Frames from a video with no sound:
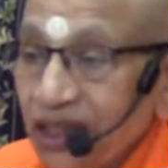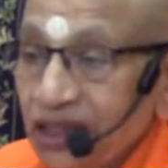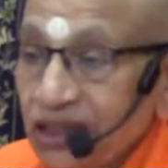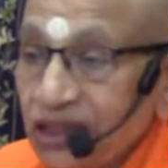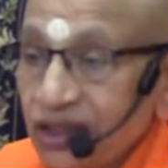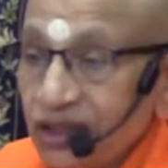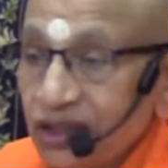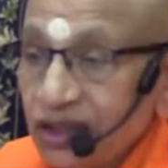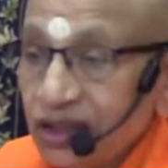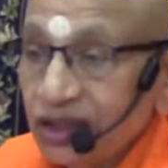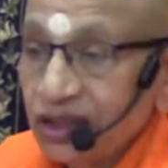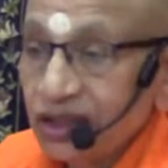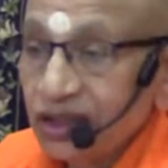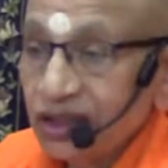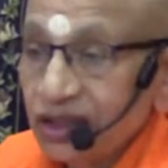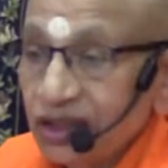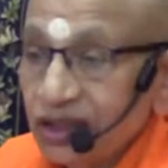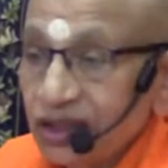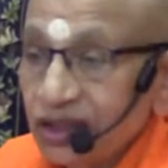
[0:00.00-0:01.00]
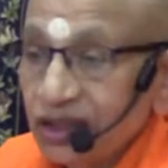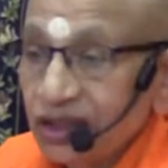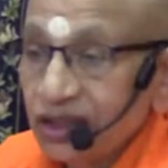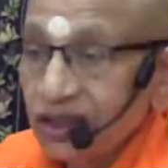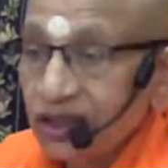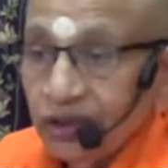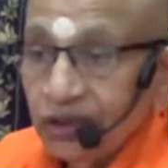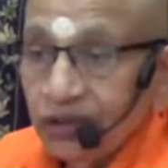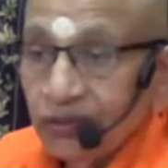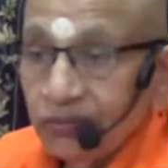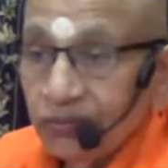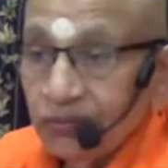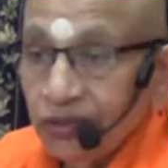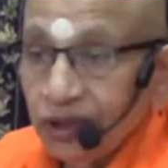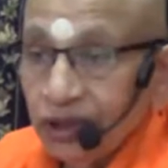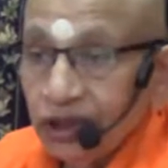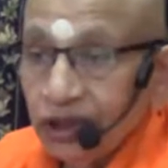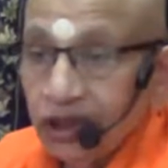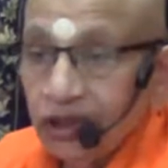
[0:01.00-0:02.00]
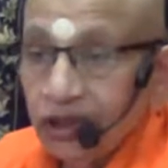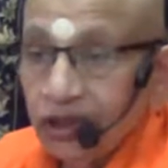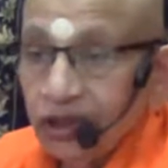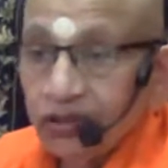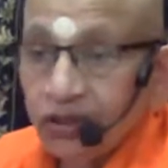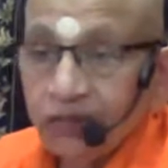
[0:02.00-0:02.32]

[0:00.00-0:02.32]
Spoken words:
as a result of bringing